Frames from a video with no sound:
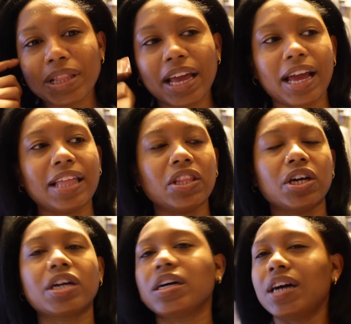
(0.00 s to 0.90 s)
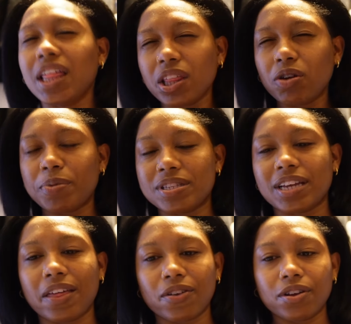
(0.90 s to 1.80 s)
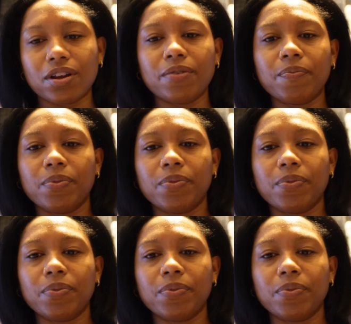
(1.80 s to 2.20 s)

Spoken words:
but like I look a little put together, you know?